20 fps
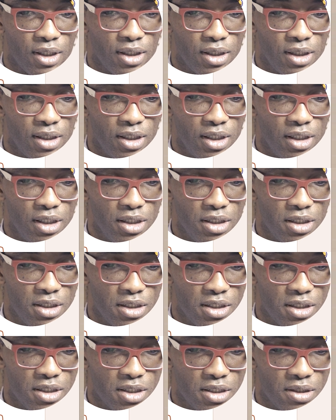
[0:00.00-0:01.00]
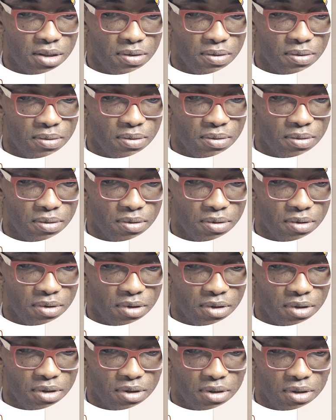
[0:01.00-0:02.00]
these
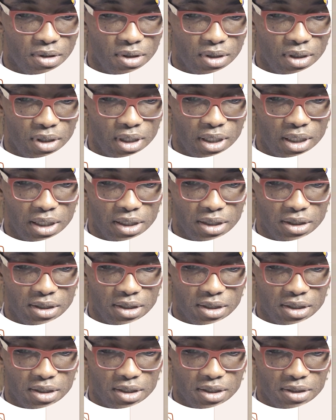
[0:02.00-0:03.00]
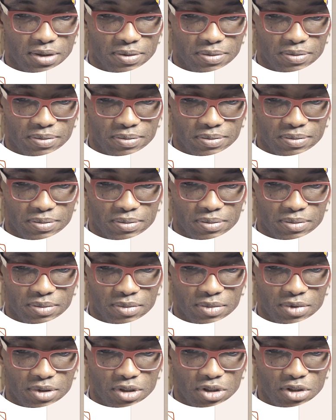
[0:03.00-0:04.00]
leads
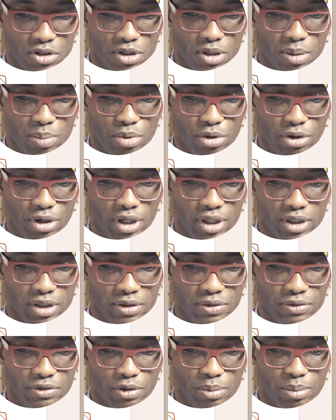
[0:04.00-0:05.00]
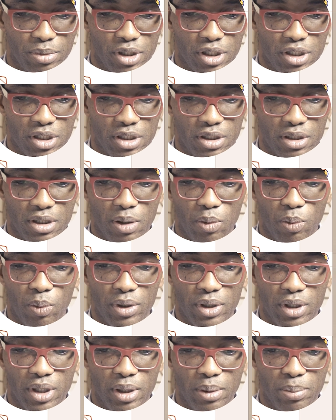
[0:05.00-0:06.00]
to the product information.
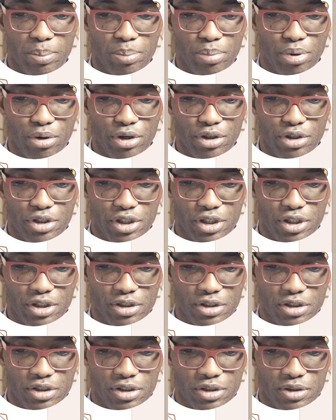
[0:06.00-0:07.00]
When they purchase,